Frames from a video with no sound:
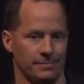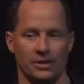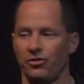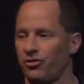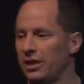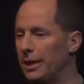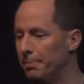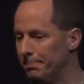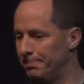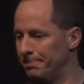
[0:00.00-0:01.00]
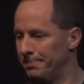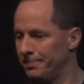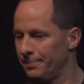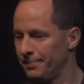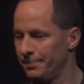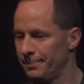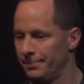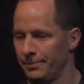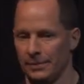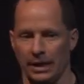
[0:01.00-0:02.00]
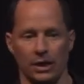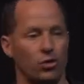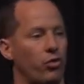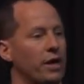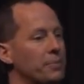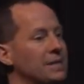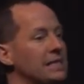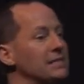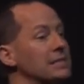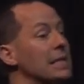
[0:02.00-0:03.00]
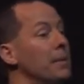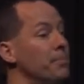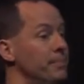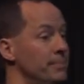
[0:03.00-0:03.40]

Slim. Incredibly slim.